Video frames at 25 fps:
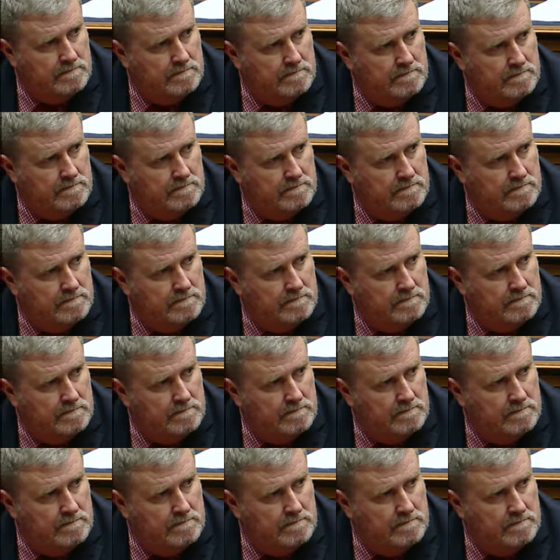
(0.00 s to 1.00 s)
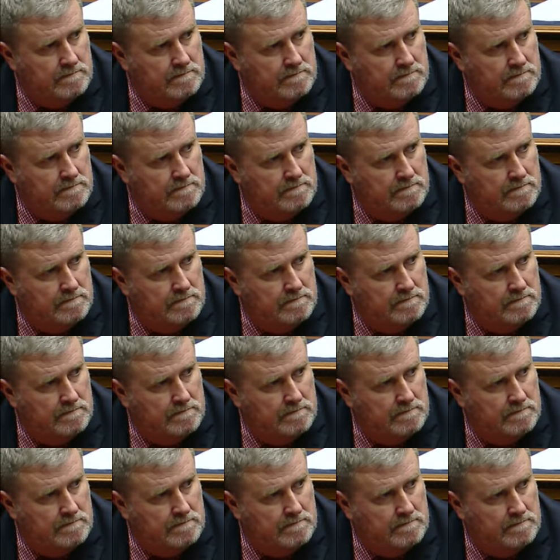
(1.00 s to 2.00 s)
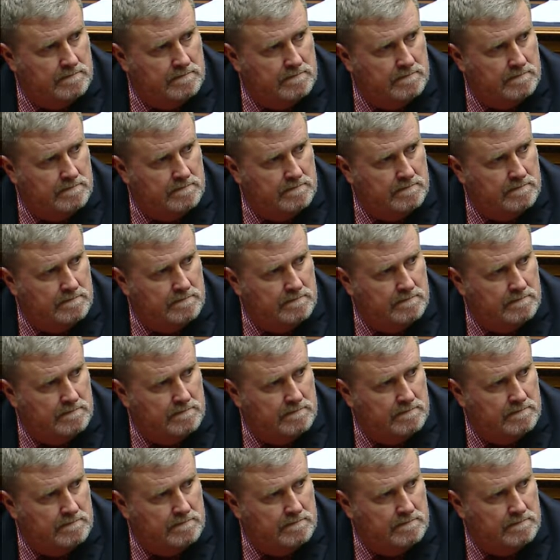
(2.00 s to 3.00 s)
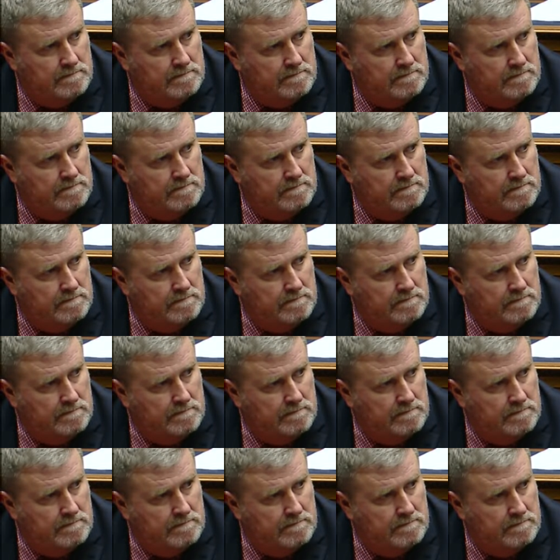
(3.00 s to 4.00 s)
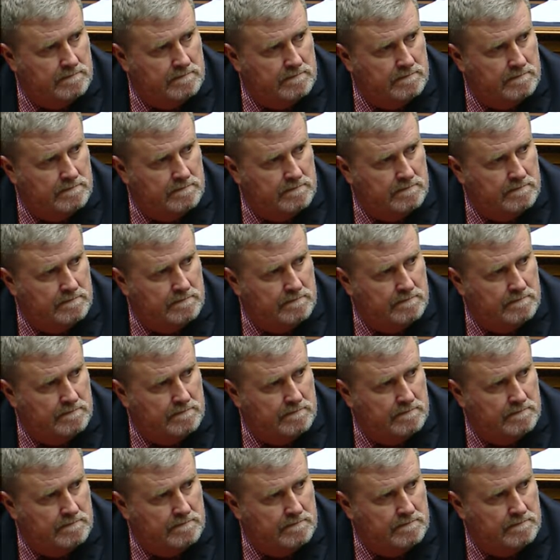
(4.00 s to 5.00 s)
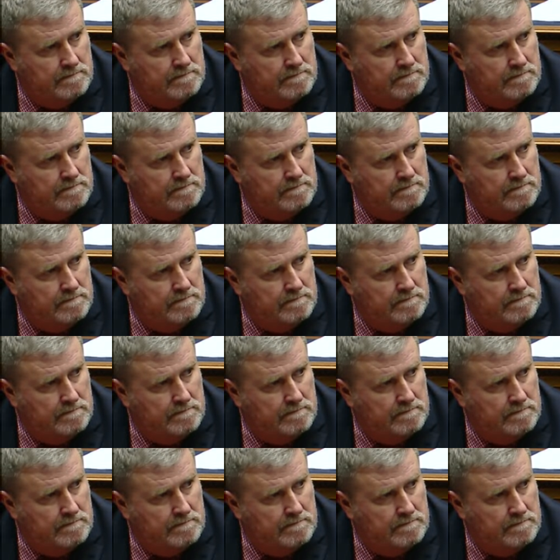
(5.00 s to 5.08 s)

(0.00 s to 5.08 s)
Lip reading: [no speech]